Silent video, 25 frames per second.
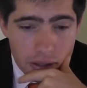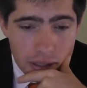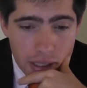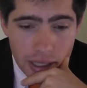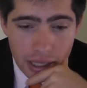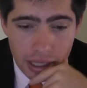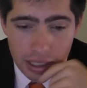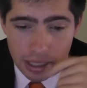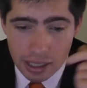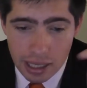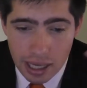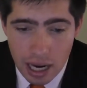
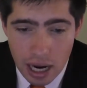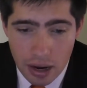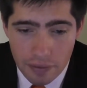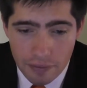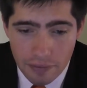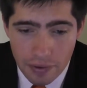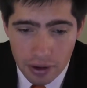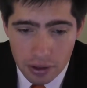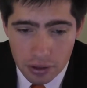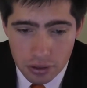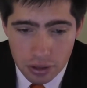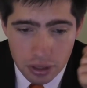in the
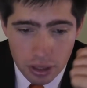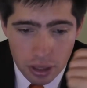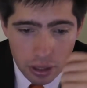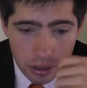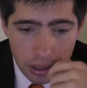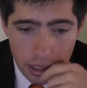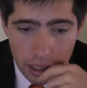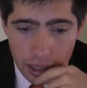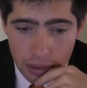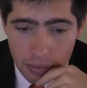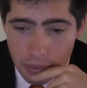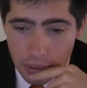AFL. So
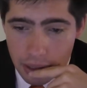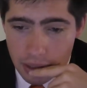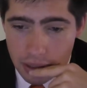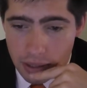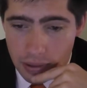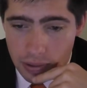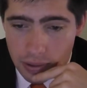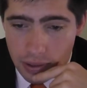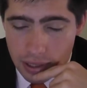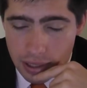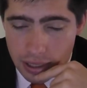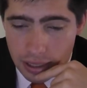yeah, big
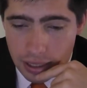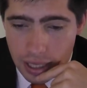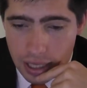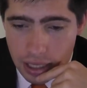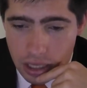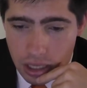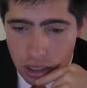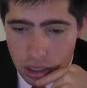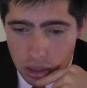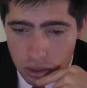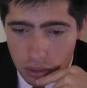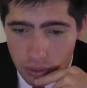
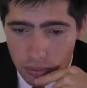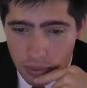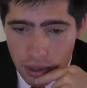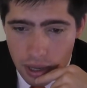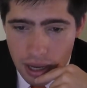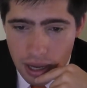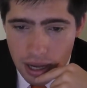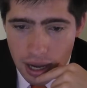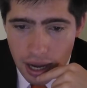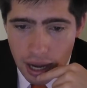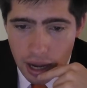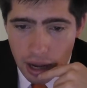congratulations to him.
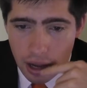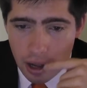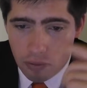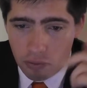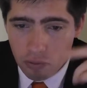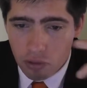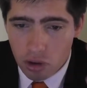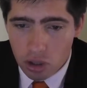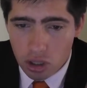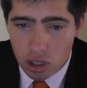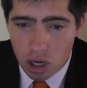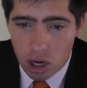
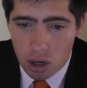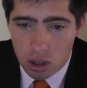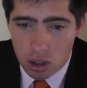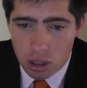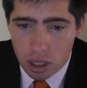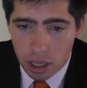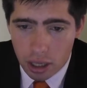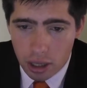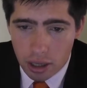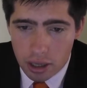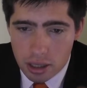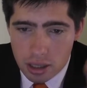For Gold
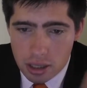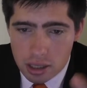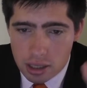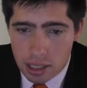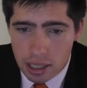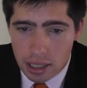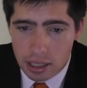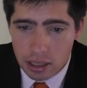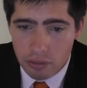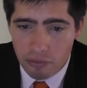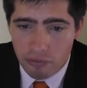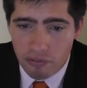
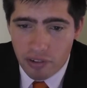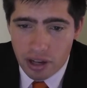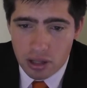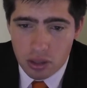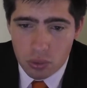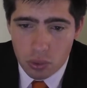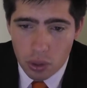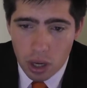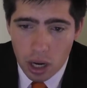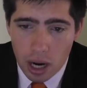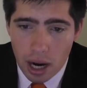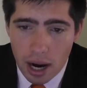Coast in defence,
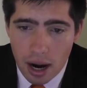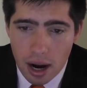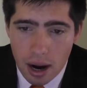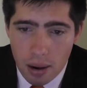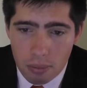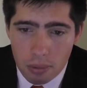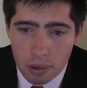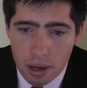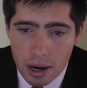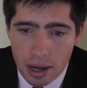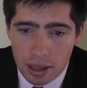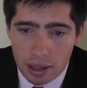we've got
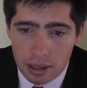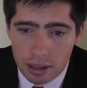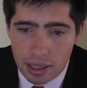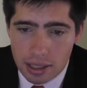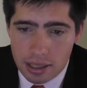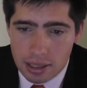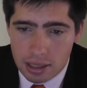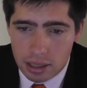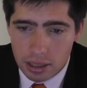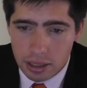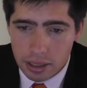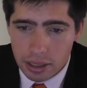Harbrow,
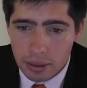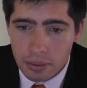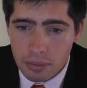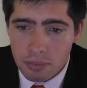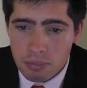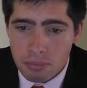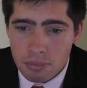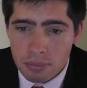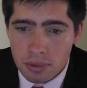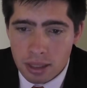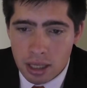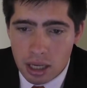Leslie,
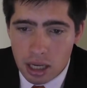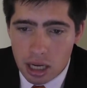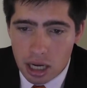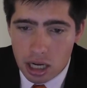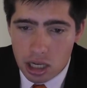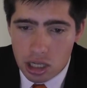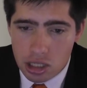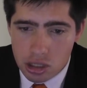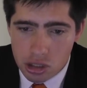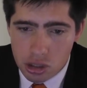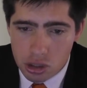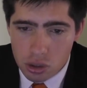
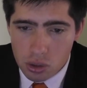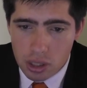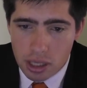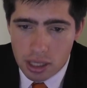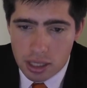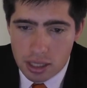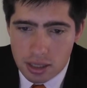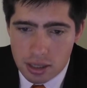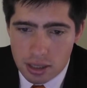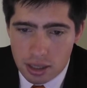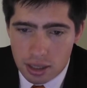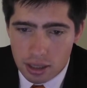
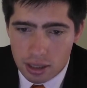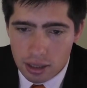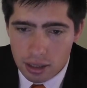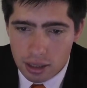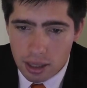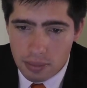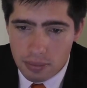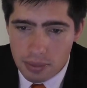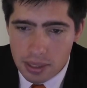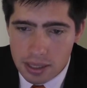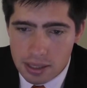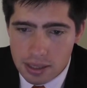Joyce,
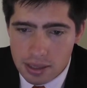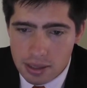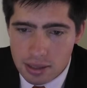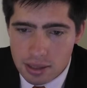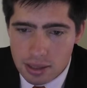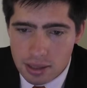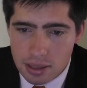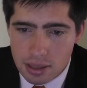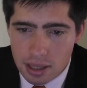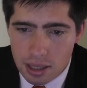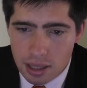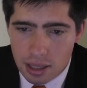
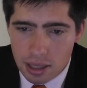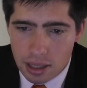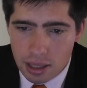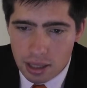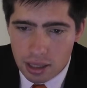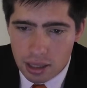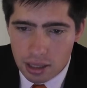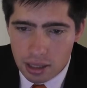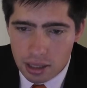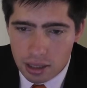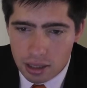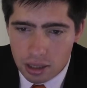Lemons,
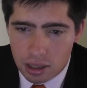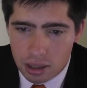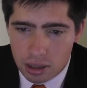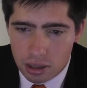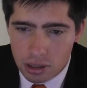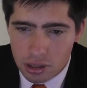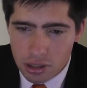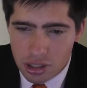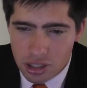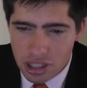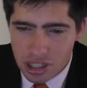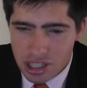
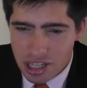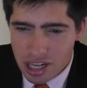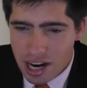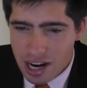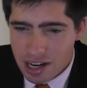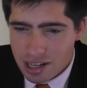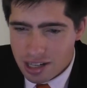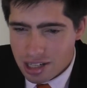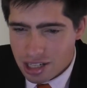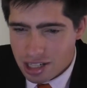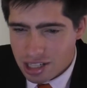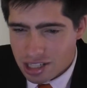
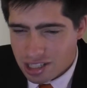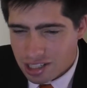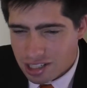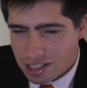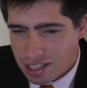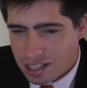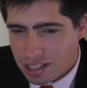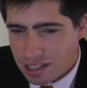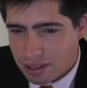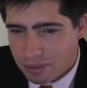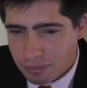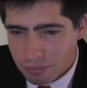
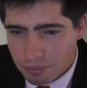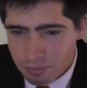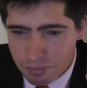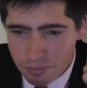Kolodjashny,